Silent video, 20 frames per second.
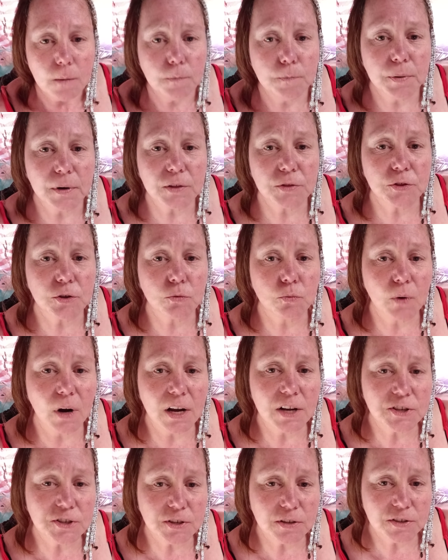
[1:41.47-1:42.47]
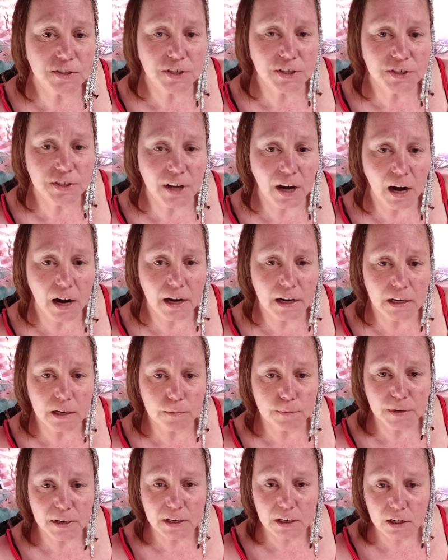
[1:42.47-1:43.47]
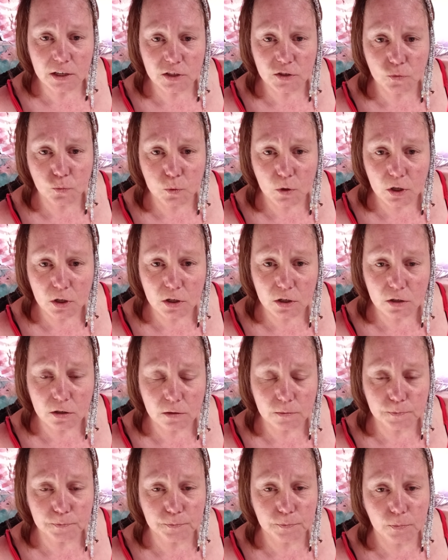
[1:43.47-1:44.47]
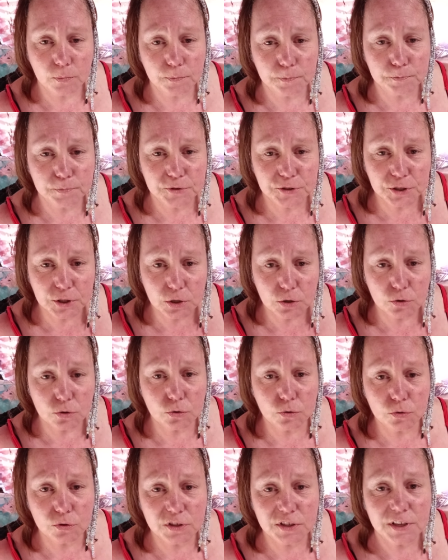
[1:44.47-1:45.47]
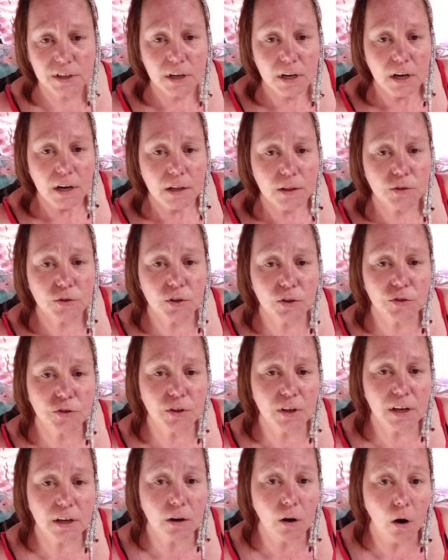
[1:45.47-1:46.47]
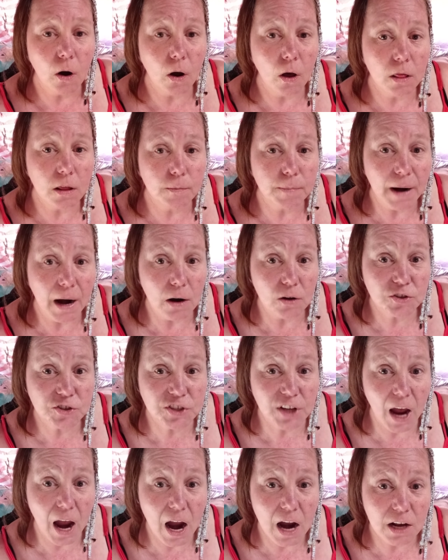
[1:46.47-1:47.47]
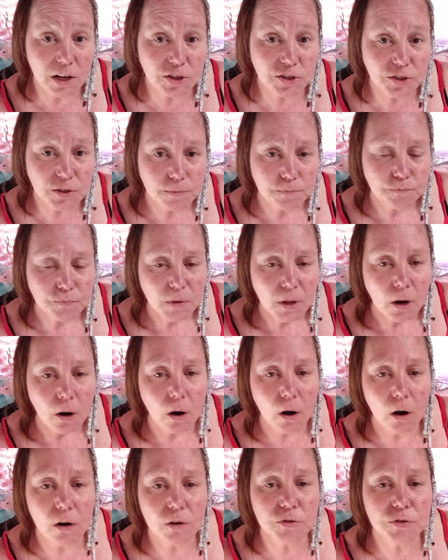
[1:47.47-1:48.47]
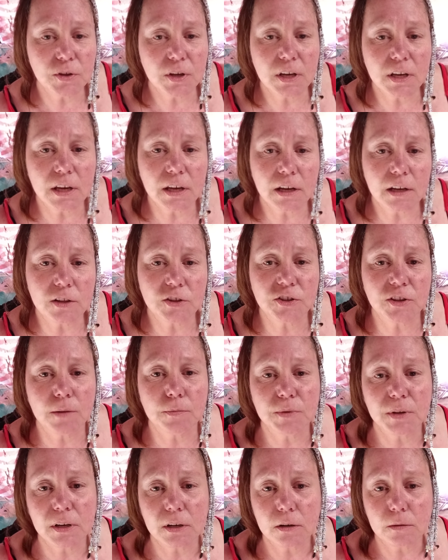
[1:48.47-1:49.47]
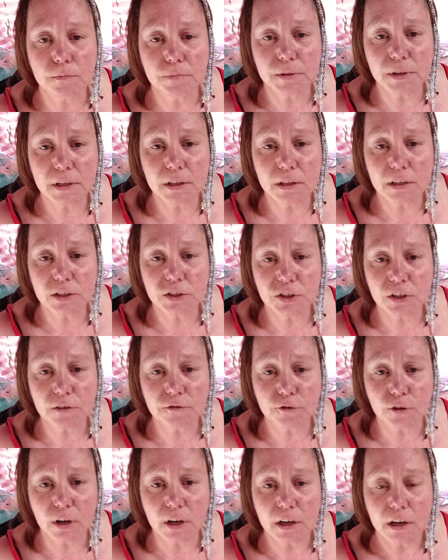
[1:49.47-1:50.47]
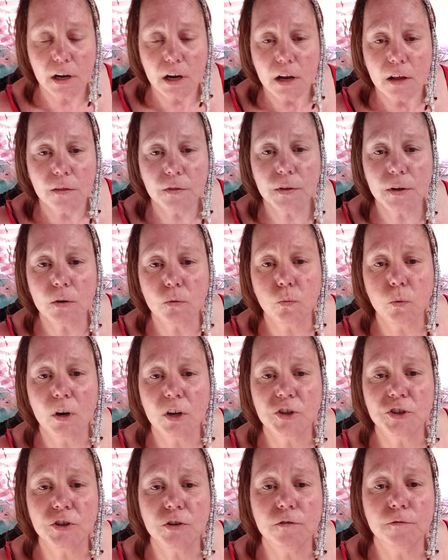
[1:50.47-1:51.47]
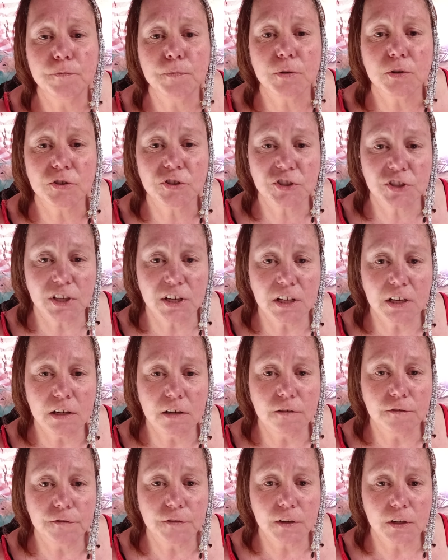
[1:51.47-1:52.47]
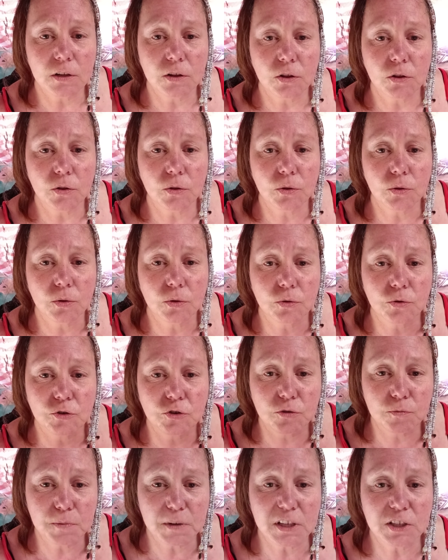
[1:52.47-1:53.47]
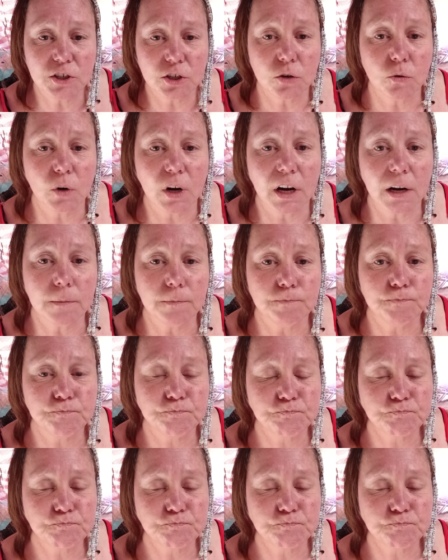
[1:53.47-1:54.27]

But the rest of society, because we're tuned to think all about sex, are thinking it's something completely different than what you perceive to be doing.